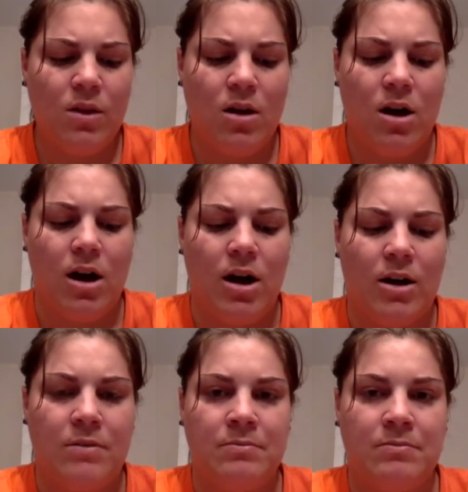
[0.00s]

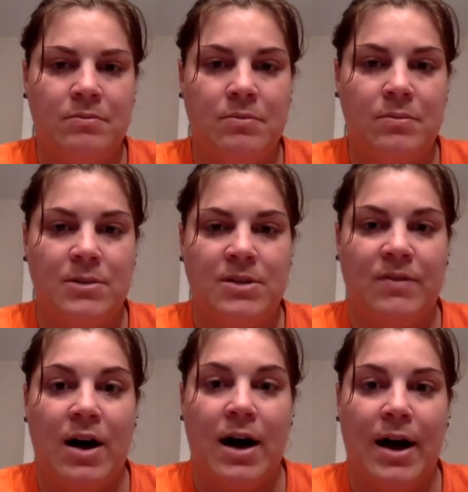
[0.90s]
uh,
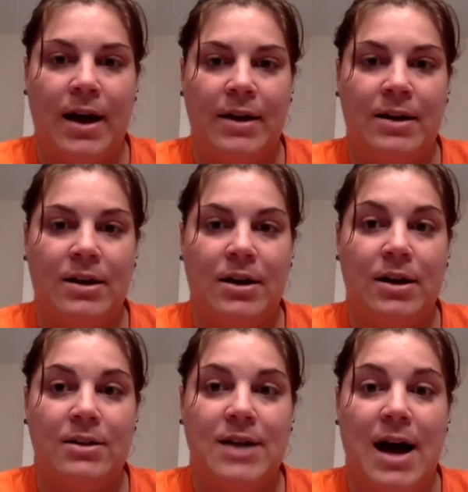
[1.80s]
divide
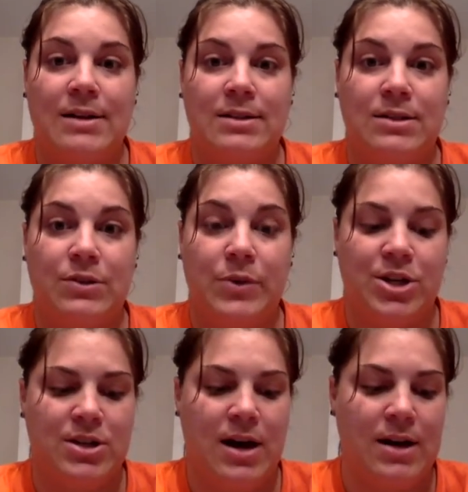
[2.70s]
tasks to
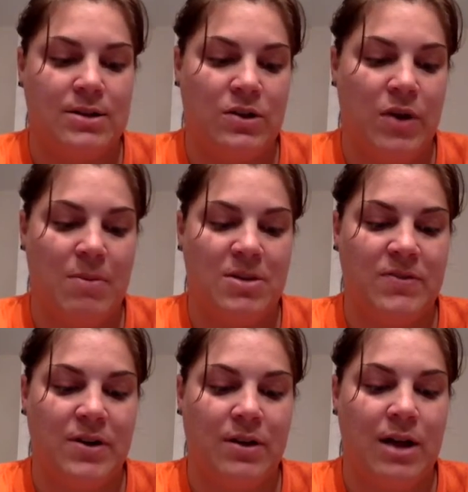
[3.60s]
each side, so
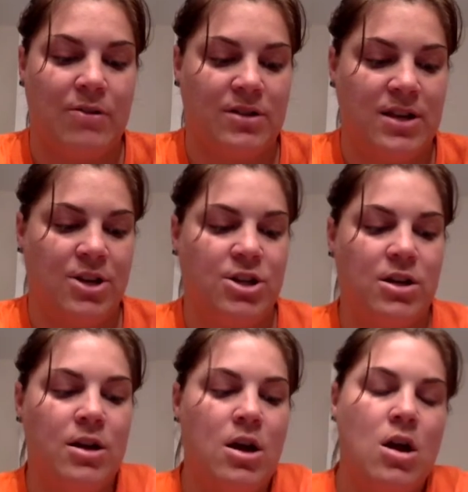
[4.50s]
hemisphere
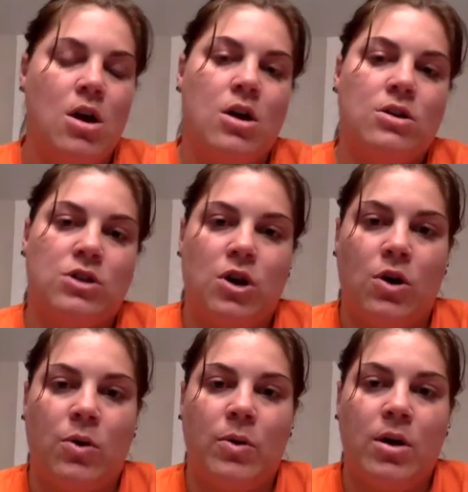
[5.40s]
lateralization.
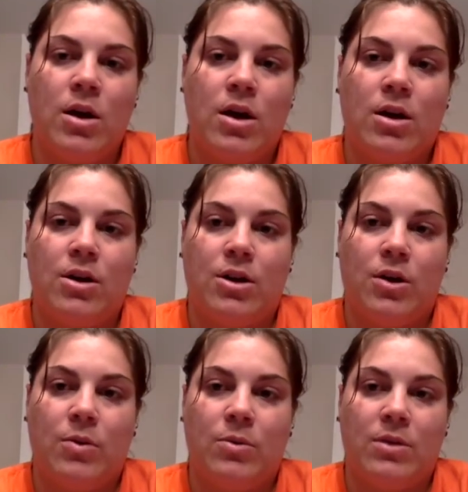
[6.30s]
So,
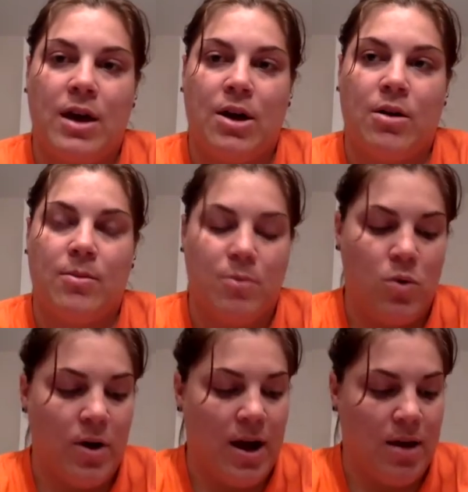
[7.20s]
they are
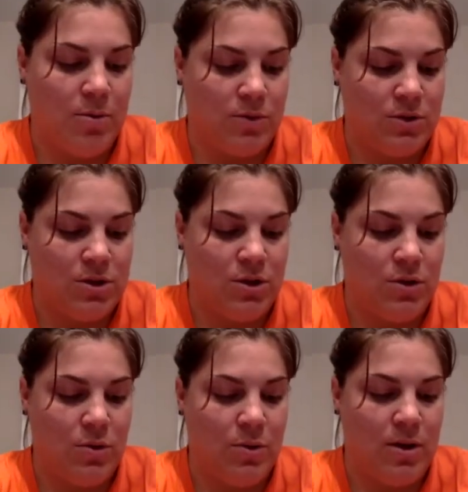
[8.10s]
more able
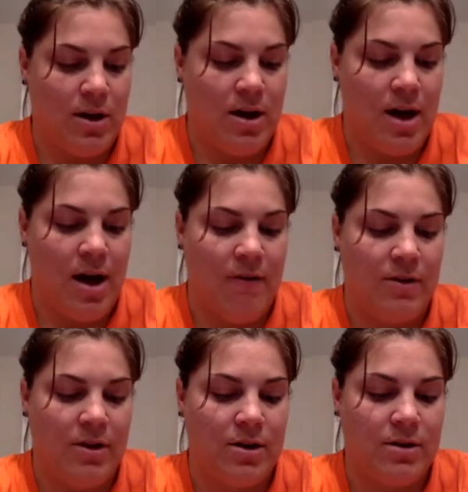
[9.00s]
to have
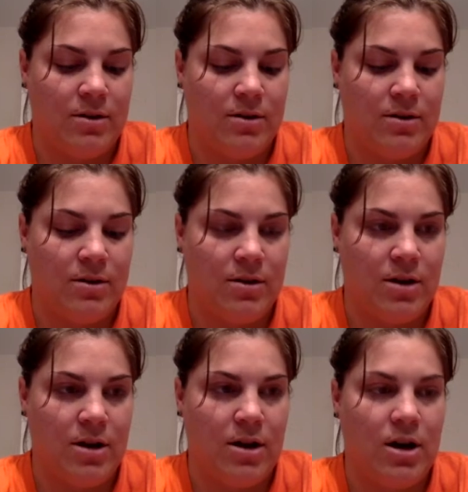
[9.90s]
a
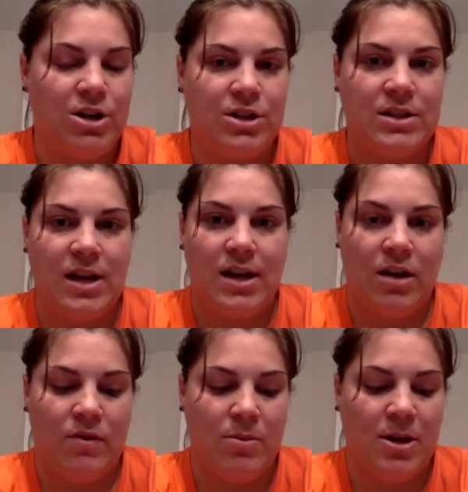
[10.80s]

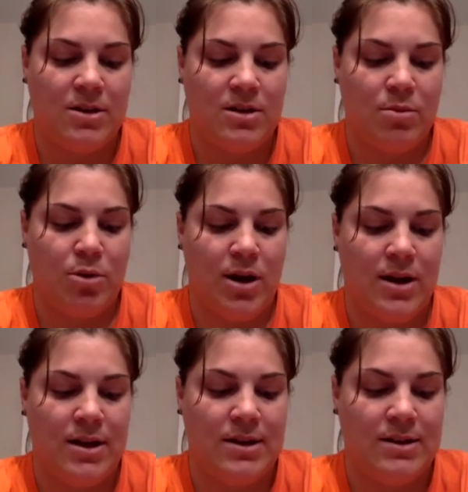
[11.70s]
understanding of it because their
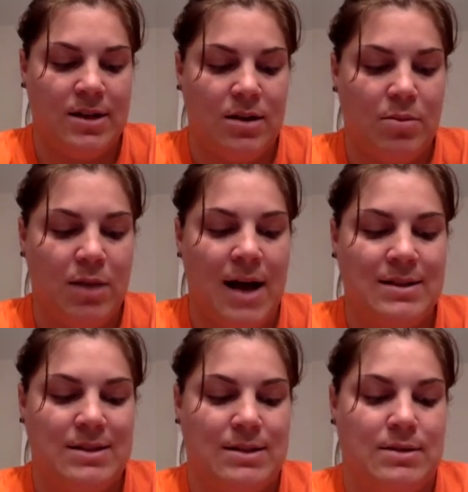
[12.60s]
brain is
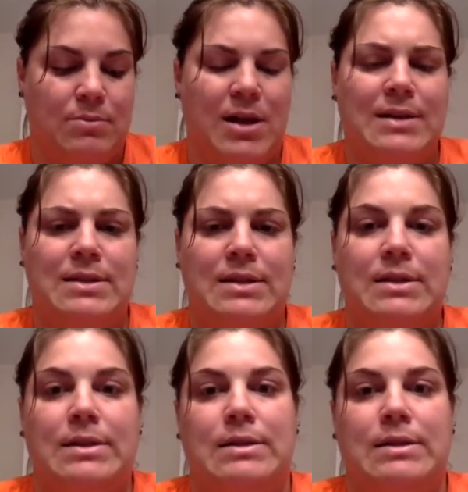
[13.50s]
placid.